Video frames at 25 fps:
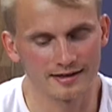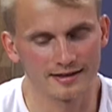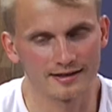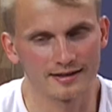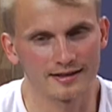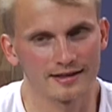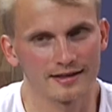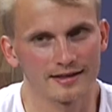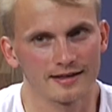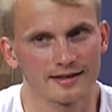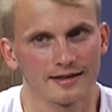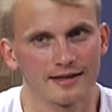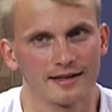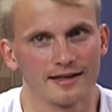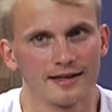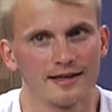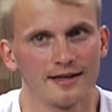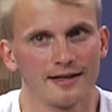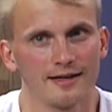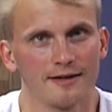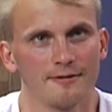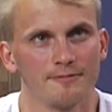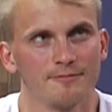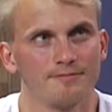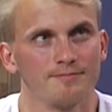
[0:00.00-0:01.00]
and then
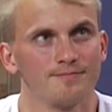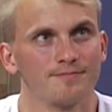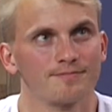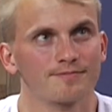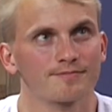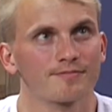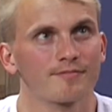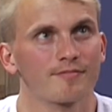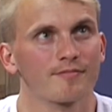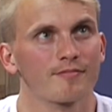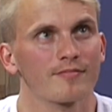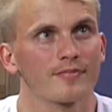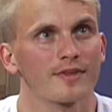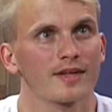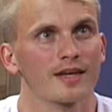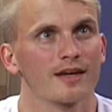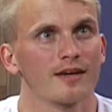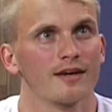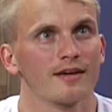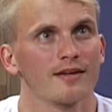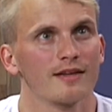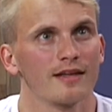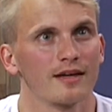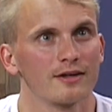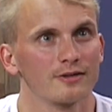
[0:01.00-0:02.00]
um,
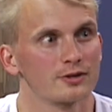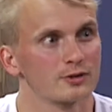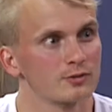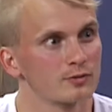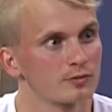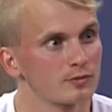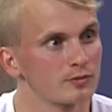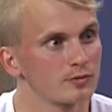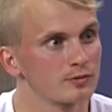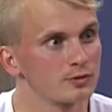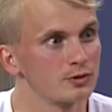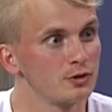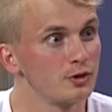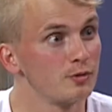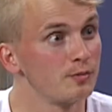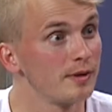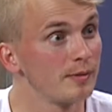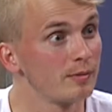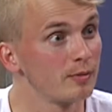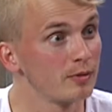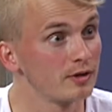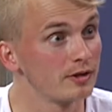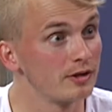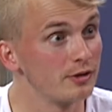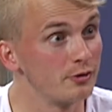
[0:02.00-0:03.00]
there's two
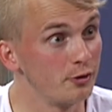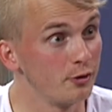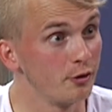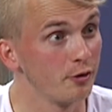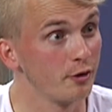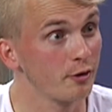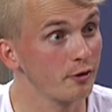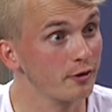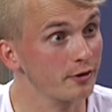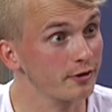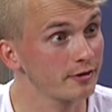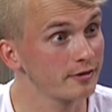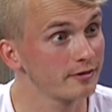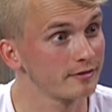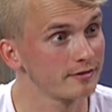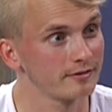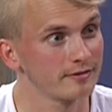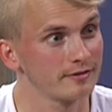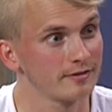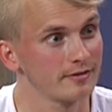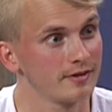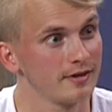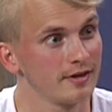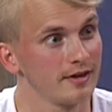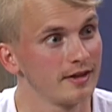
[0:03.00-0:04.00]
people in New York
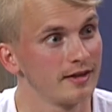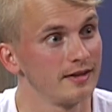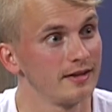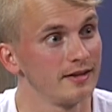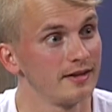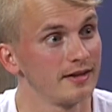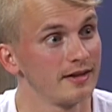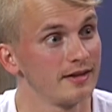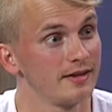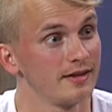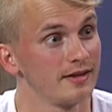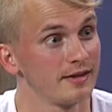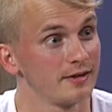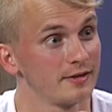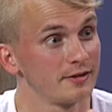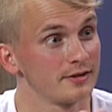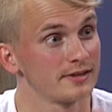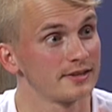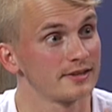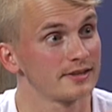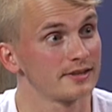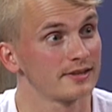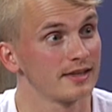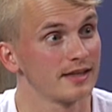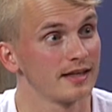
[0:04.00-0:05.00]
and then
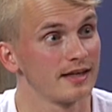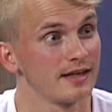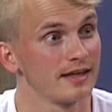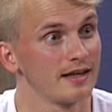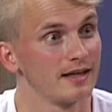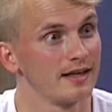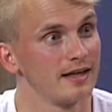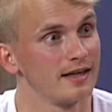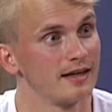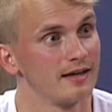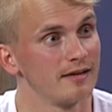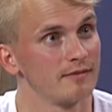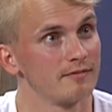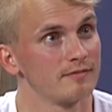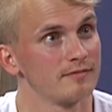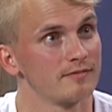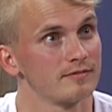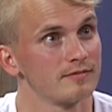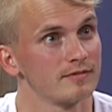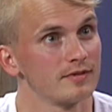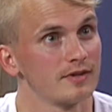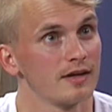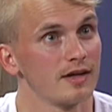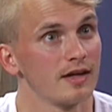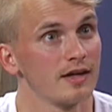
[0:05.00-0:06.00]
there's um,
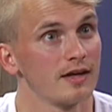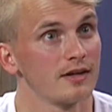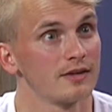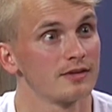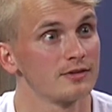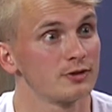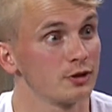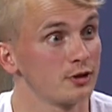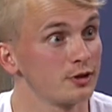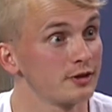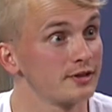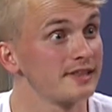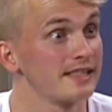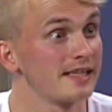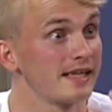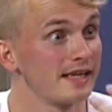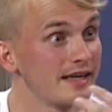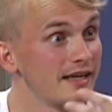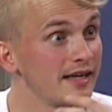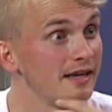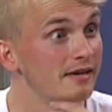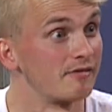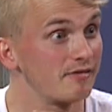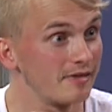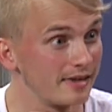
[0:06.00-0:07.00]
13
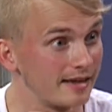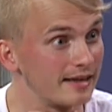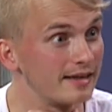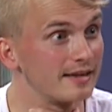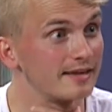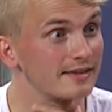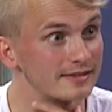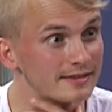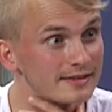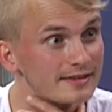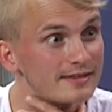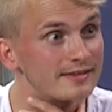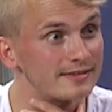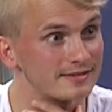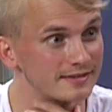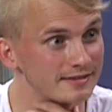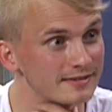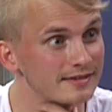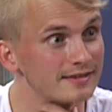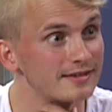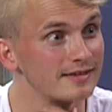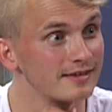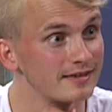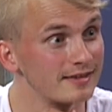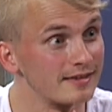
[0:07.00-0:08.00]
in Finland.
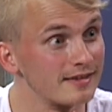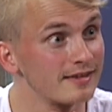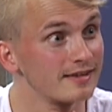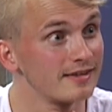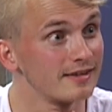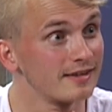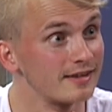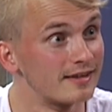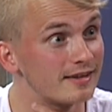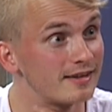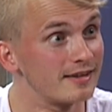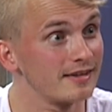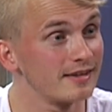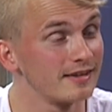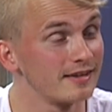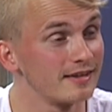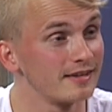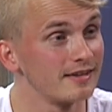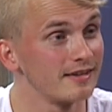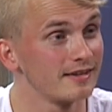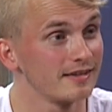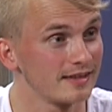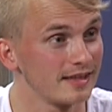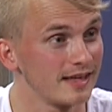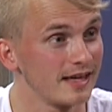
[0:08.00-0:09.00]
Oh, 13 in
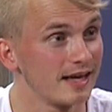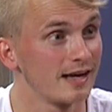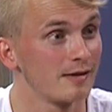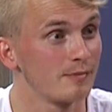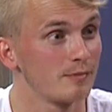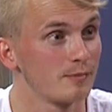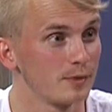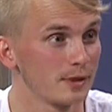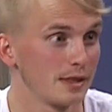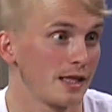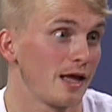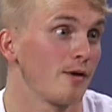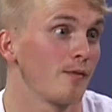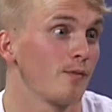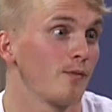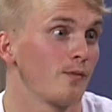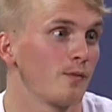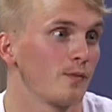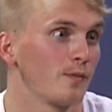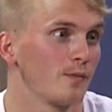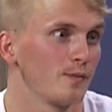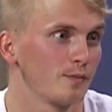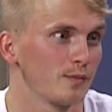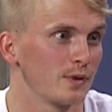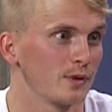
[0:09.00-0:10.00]
Finland. Yeah. That not, makes
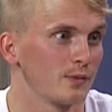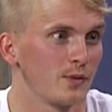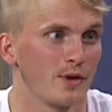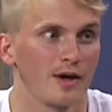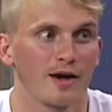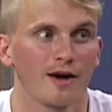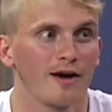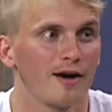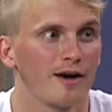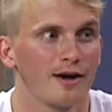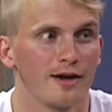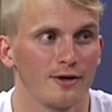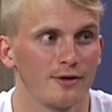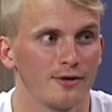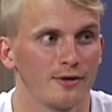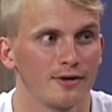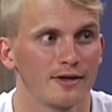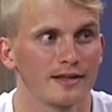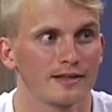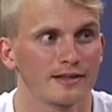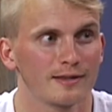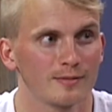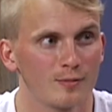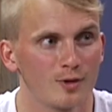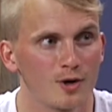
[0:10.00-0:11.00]
sense. But we are hiring
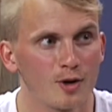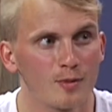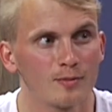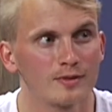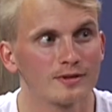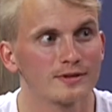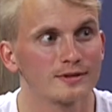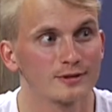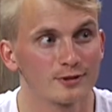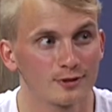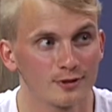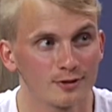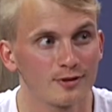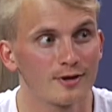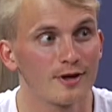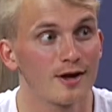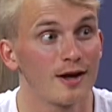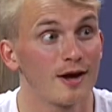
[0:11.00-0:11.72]
at the moment, so.